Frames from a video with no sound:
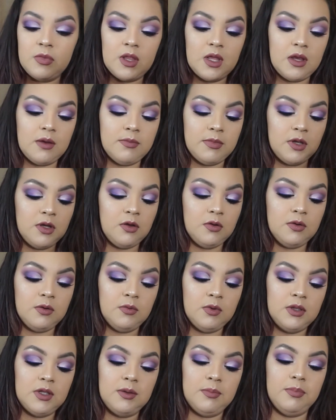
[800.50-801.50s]
I'm gonna go in
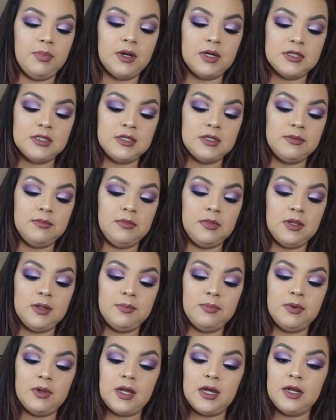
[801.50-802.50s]
with the Buxom
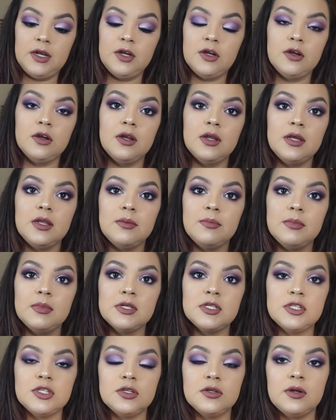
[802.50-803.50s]
lip liner in
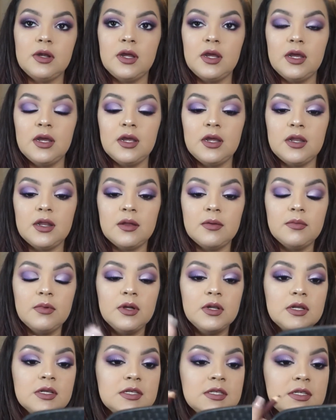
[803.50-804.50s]
Mystery, and I'm
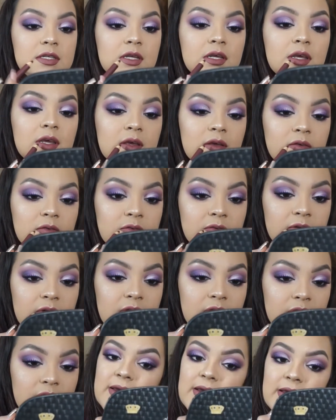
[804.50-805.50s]
gonna see if
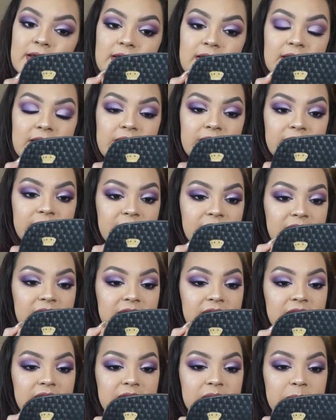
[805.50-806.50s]
I feel
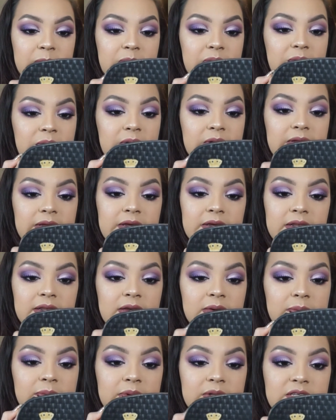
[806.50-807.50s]
like it's pulling a
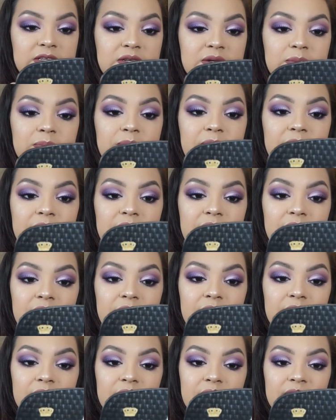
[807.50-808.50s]
little bit too pink.